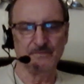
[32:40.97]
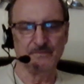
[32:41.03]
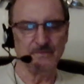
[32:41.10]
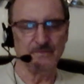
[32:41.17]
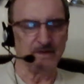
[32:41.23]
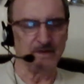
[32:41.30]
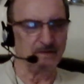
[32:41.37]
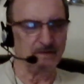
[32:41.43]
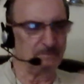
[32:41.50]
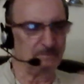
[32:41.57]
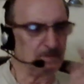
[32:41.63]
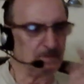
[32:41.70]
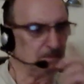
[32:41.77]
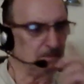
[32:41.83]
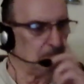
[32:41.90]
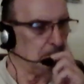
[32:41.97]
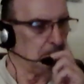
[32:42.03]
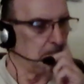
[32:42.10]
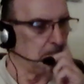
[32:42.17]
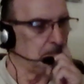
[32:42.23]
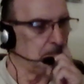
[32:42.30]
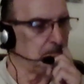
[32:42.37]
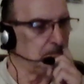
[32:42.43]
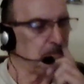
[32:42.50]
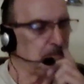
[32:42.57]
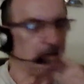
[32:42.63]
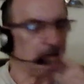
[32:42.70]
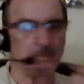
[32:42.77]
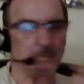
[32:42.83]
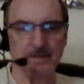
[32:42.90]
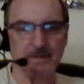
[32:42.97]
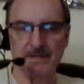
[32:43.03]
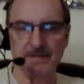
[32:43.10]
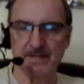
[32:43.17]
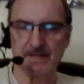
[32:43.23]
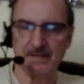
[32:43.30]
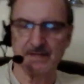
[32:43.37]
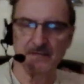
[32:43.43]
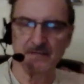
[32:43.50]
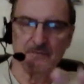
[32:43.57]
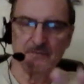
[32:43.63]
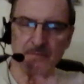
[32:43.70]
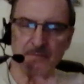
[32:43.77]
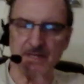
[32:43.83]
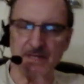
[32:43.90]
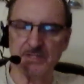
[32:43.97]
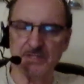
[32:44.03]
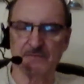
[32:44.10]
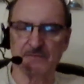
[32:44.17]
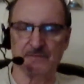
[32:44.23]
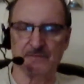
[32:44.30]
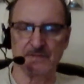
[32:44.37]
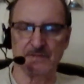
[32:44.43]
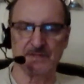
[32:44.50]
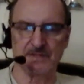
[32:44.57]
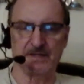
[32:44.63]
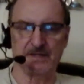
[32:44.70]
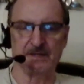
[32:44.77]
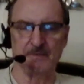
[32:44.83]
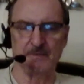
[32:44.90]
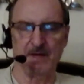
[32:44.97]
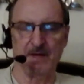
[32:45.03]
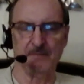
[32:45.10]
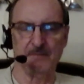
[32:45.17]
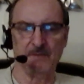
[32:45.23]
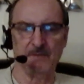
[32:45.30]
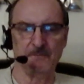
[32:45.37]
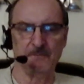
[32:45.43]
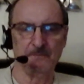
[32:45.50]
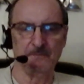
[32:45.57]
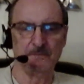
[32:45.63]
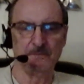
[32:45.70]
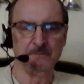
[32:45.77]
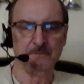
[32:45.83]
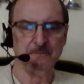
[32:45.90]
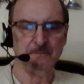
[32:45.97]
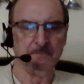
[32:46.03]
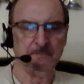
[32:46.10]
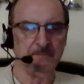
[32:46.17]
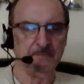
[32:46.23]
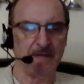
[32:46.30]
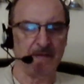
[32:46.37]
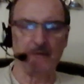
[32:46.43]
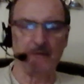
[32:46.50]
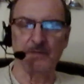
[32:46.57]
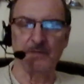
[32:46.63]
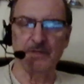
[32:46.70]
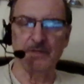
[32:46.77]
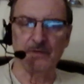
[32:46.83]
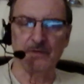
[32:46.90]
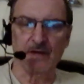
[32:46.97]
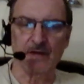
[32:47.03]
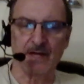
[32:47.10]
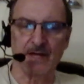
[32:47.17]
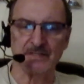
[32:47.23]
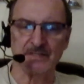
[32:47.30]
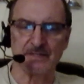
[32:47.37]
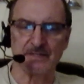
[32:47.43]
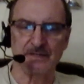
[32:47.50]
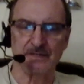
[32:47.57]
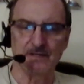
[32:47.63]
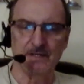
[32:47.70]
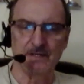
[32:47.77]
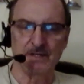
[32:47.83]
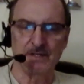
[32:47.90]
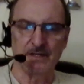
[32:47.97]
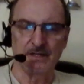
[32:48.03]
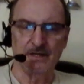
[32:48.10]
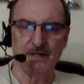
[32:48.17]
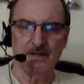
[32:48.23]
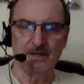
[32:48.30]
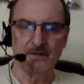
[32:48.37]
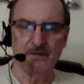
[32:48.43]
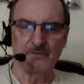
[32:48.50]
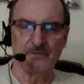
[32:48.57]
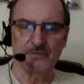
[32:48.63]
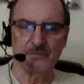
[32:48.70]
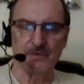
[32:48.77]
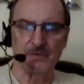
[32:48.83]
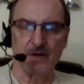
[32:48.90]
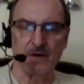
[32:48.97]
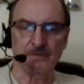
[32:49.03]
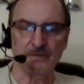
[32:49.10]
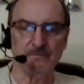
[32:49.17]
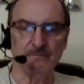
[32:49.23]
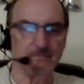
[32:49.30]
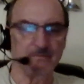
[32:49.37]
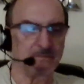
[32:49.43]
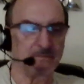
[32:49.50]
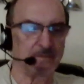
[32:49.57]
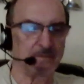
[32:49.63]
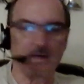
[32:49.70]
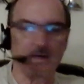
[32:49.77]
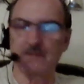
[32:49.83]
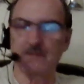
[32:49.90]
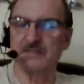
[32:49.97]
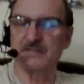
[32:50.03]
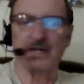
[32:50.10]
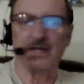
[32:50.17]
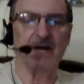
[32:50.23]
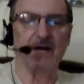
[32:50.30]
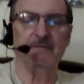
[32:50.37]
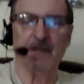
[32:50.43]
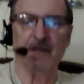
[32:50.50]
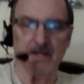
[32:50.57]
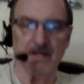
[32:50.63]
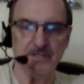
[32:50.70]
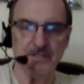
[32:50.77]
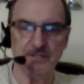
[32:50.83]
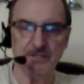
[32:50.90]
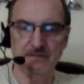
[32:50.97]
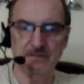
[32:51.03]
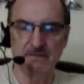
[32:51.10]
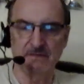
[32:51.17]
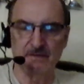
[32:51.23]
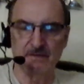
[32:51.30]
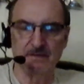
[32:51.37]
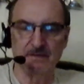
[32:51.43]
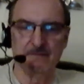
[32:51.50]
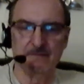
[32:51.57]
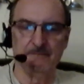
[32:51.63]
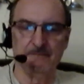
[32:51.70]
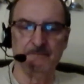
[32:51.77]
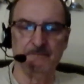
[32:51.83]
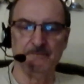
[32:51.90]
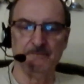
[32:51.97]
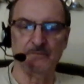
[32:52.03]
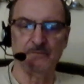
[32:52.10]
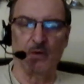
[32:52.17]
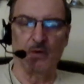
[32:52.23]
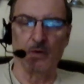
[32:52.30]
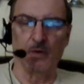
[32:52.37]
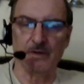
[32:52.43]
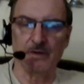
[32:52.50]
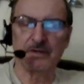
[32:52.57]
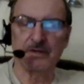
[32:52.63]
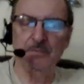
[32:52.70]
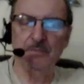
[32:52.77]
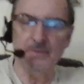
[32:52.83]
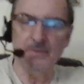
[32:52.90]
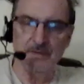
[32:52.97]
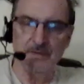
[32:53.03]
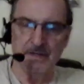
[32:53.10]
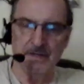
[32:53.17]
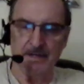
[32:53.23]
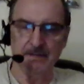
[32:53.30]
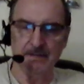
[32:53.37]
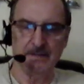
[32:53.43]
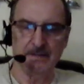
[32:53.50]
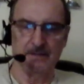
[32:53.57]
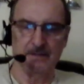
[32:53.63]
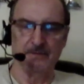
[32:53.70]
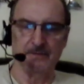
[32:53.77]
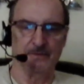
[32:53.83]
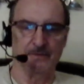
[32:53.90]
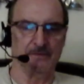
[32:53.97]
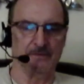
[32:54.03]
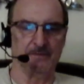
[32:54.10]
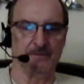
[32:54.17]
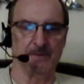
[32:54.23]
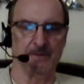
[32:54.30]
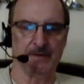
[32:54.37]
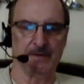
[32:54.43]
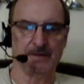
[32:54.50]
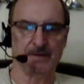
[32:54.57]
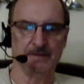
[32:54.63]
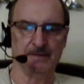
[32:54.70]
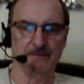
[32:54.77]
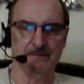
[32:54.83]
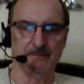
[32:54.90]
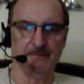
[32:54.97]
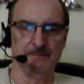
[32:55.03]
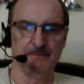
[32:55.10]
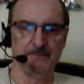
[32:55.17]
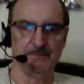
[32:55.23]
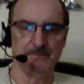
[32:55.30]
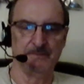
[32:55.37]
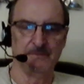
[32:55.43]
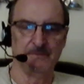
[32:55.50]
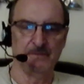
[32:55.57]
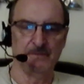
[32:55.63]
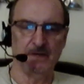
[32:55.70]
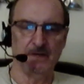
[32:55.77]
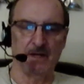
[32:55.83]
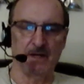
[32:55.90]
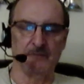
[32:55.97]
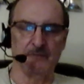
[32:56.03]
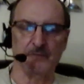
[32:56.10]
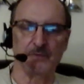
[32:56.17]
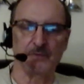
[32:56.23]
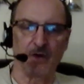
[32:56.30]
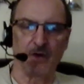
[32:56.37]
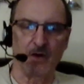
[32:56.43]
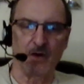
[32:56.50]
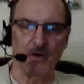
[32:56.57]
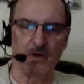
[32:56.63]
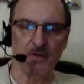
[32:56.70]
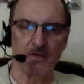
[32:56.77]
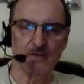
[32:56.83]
If we take the information from the second commandment and we utilize it throughout, say, a village or a community here in North America, and if we were all